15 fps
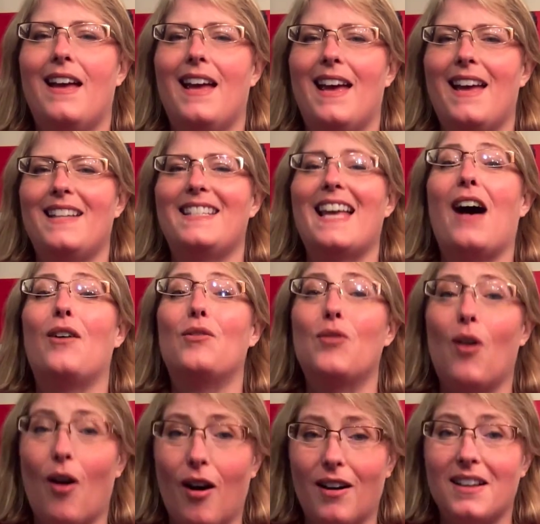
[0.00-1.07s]
It's how
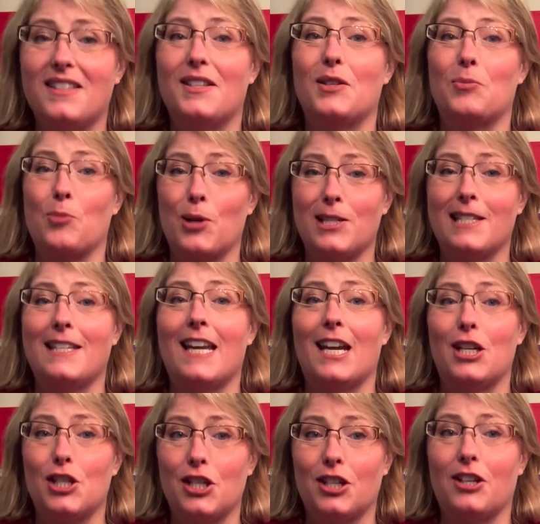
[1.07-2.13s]
long is this
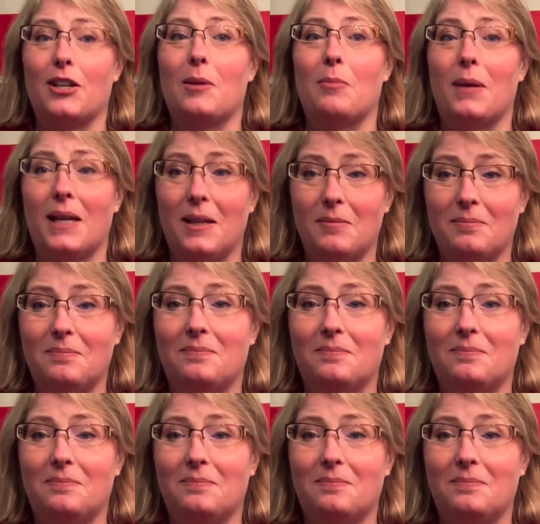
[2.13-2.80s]
presentation going to be?